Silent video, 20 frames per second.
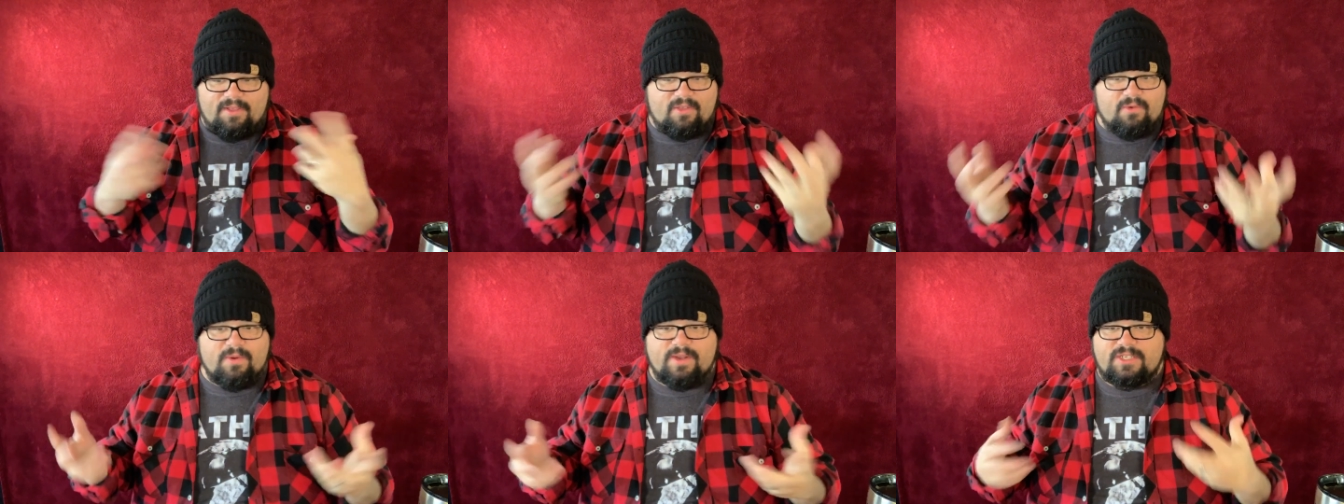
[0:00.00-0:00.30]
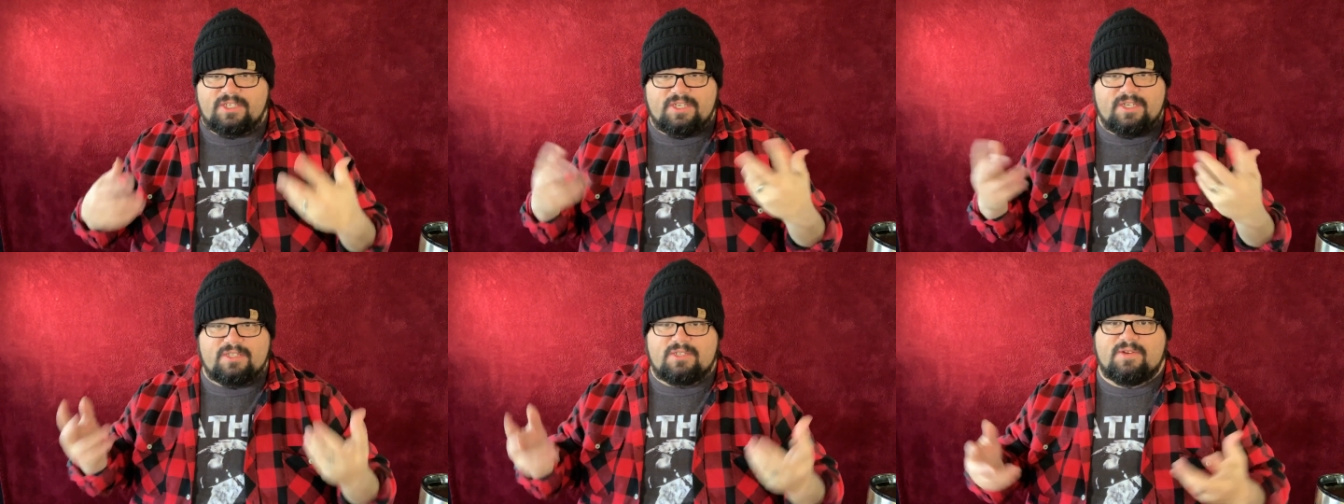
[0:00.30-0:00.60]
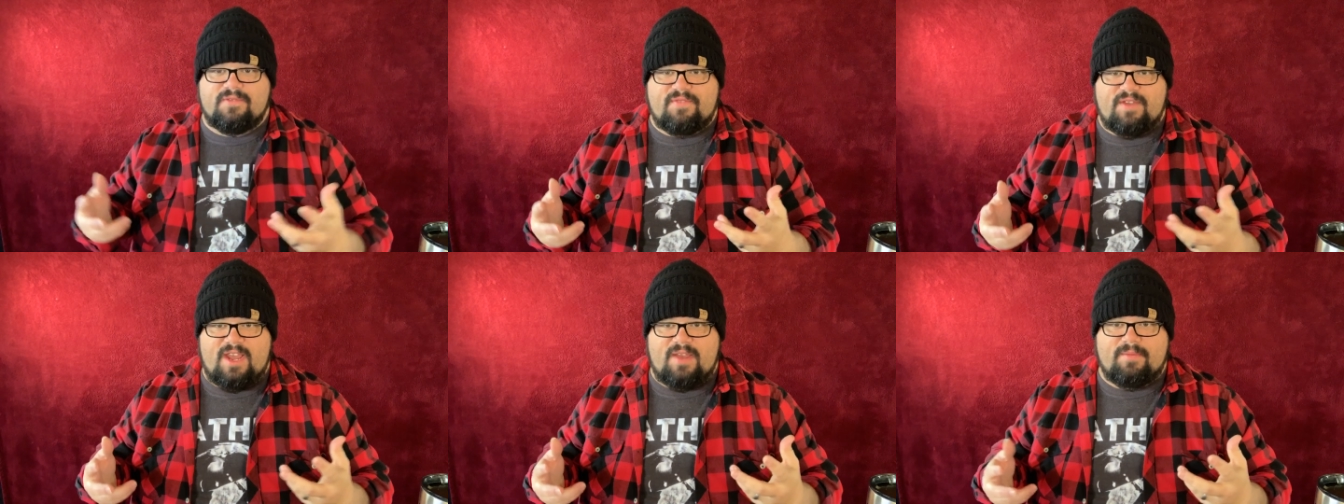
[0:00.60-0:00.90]
The
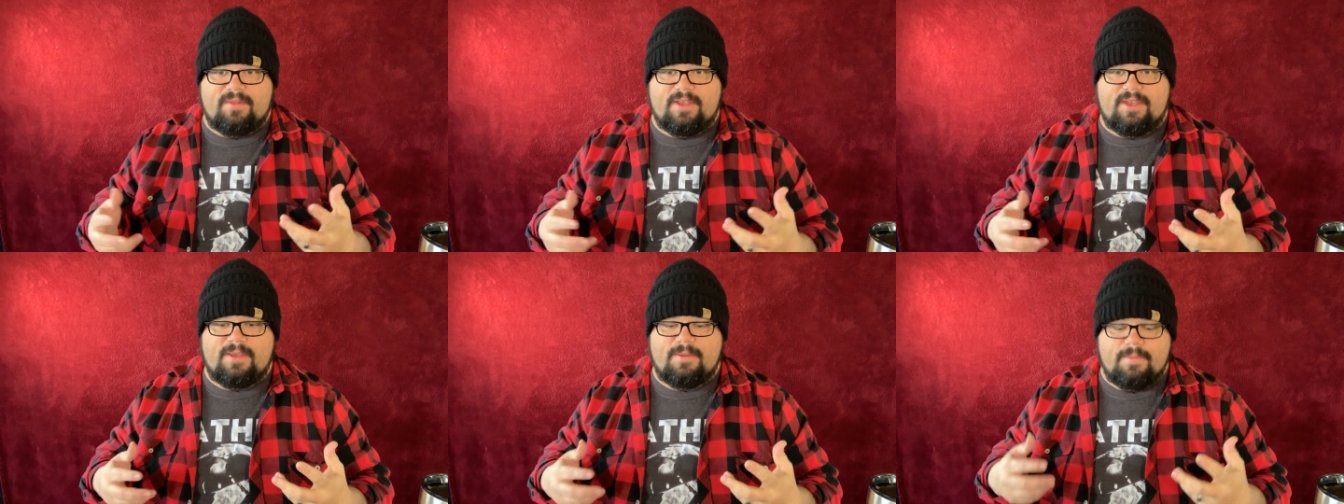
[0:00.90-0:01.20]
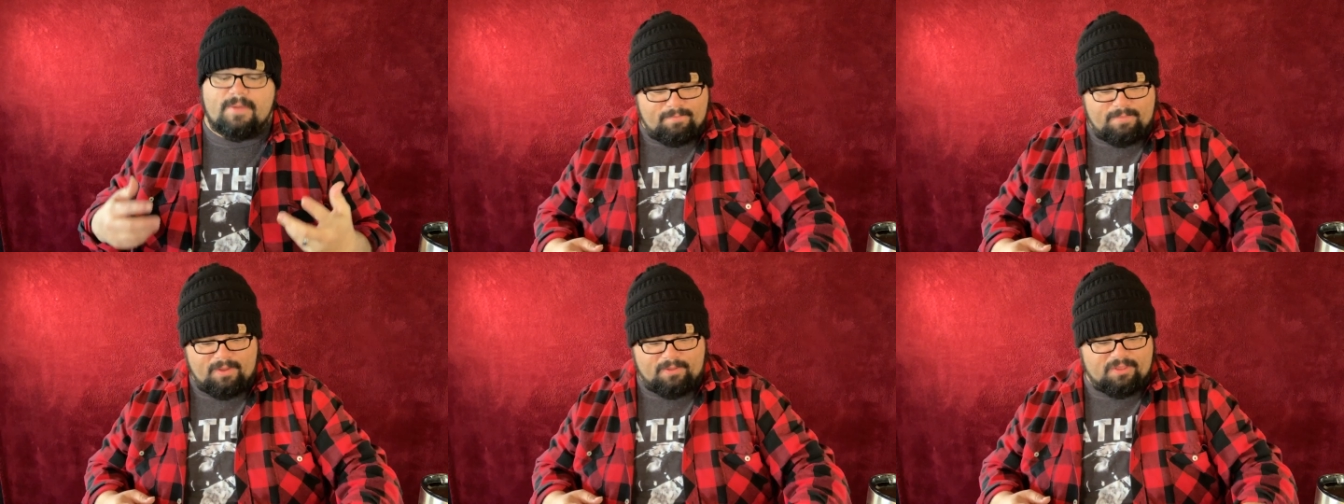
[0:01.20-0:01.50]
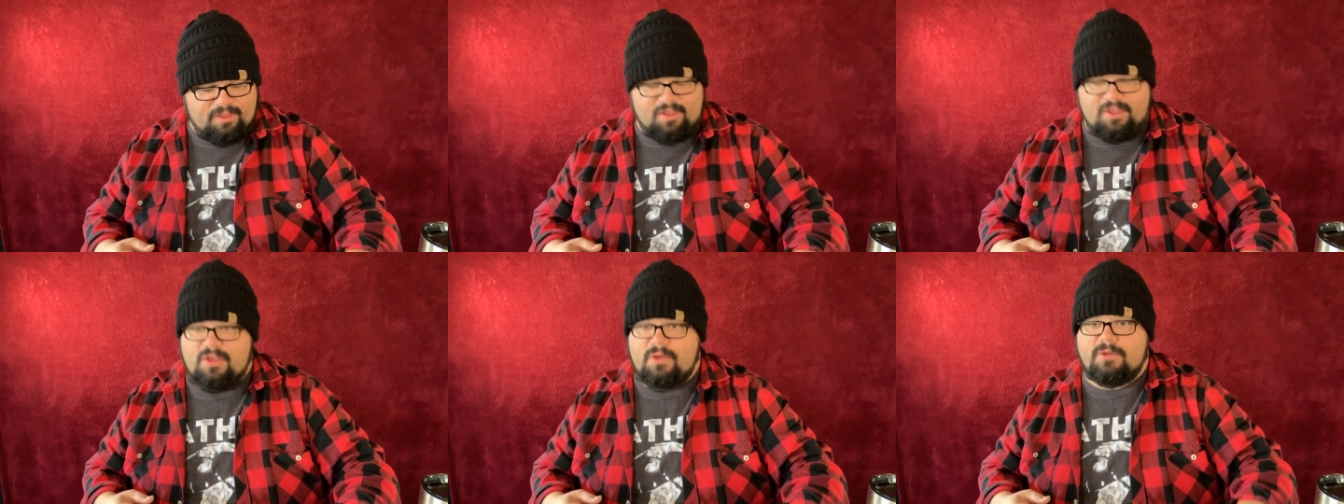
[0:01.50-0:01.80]
Winchester family
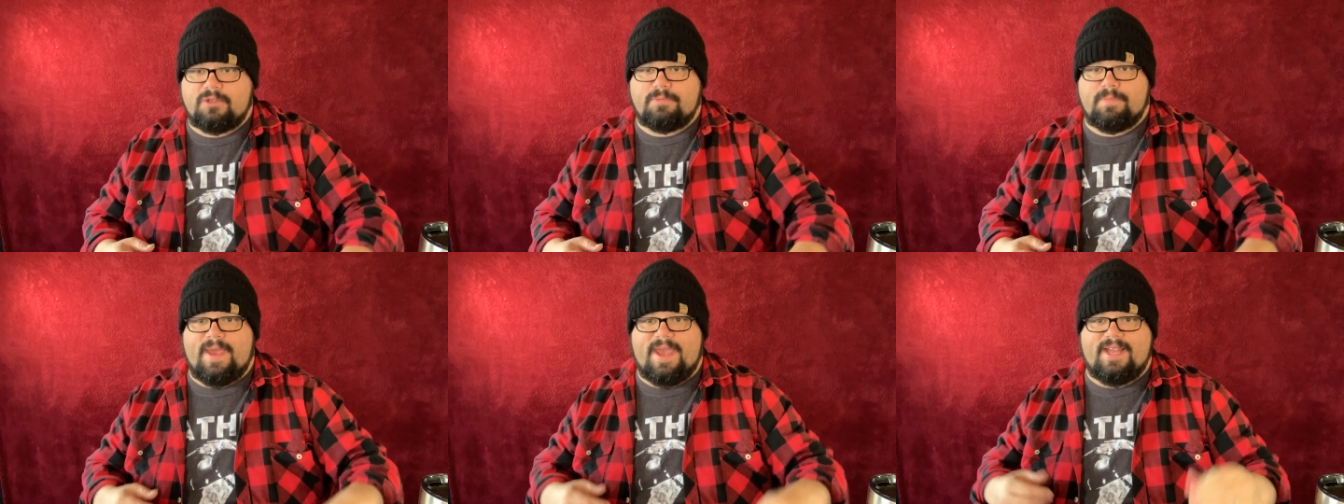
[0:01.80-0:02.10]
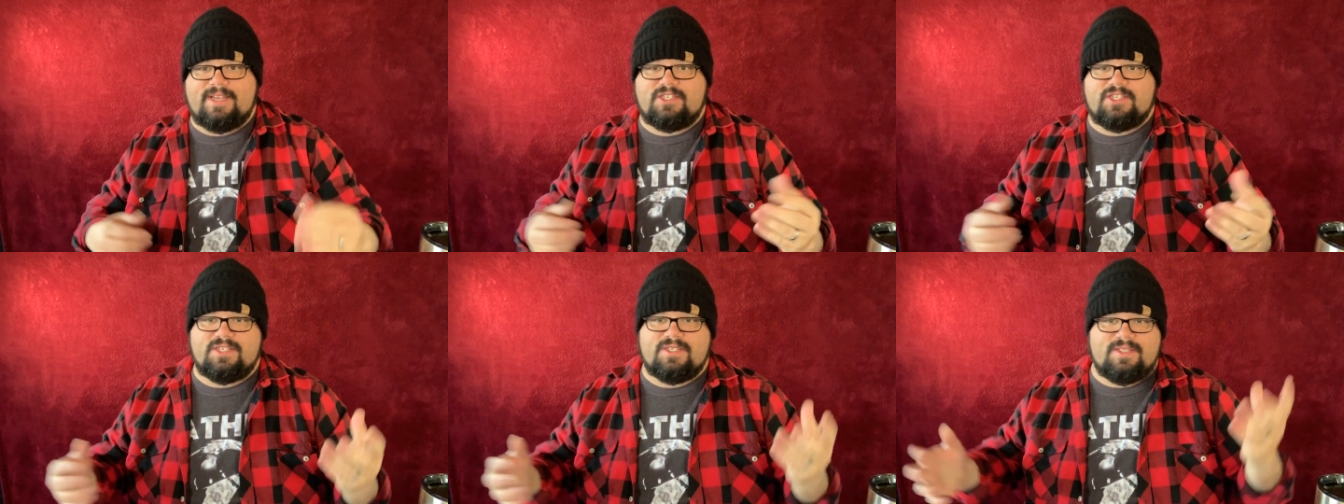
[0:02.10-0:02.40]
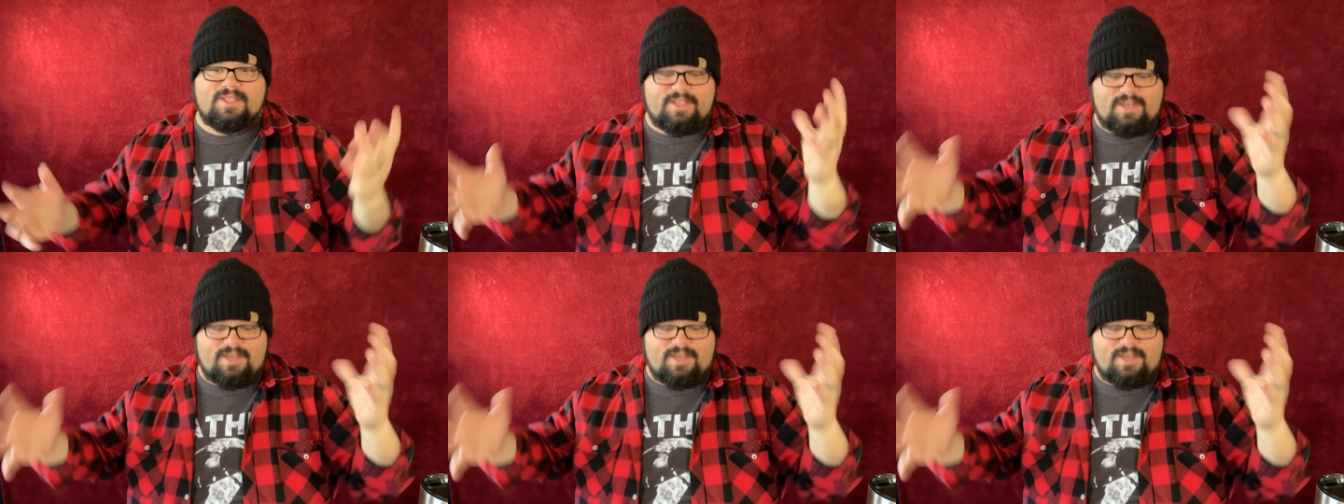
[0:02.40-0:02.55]
built this huge mansion